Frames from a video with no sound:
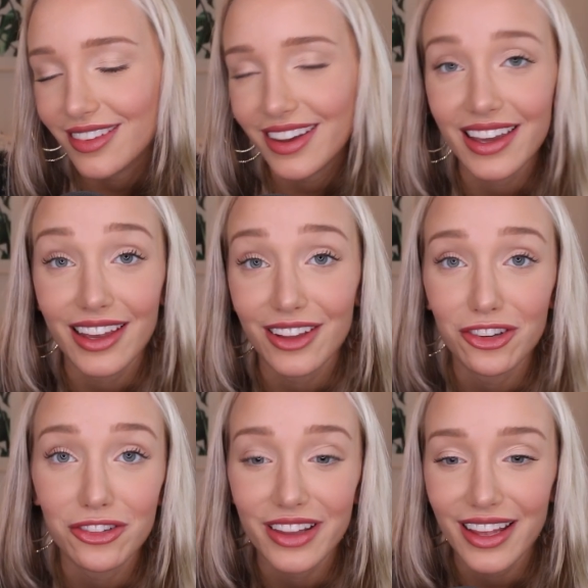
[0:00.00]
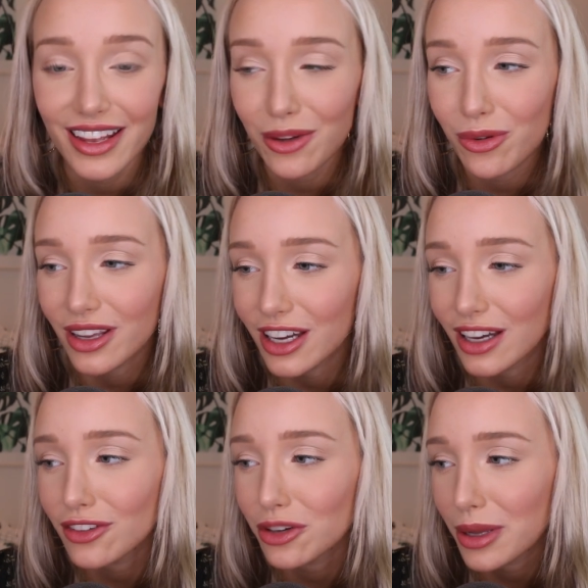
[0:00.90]
I can't get over that. I want to
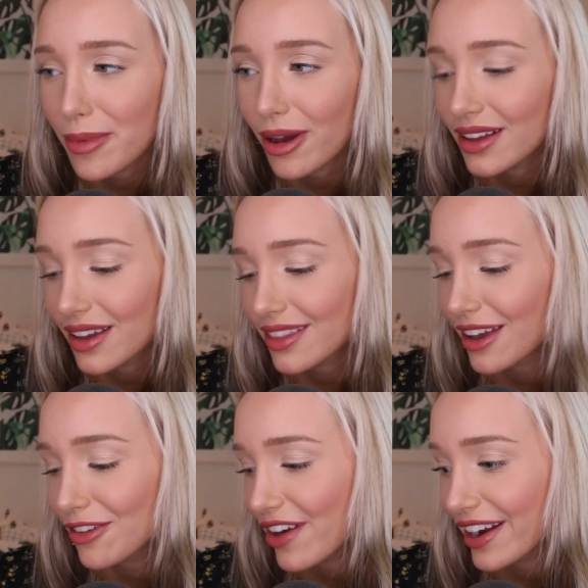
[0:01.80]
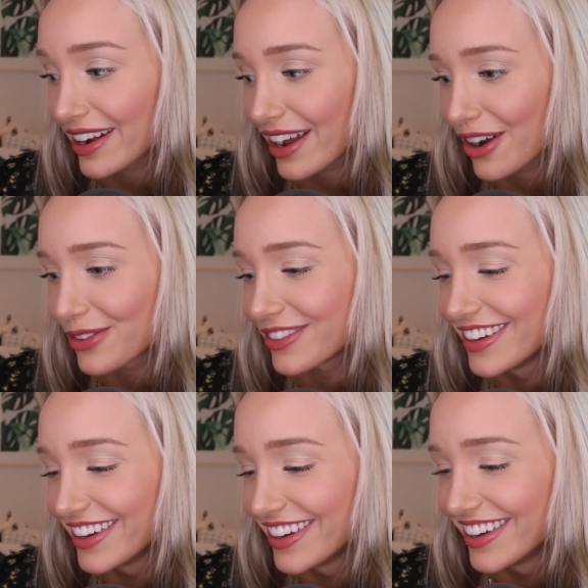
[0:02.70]
cover my body in that right now.
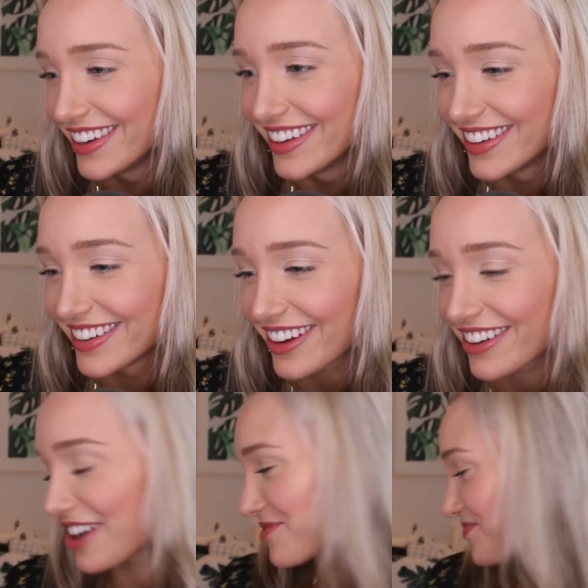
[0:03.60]
Okay.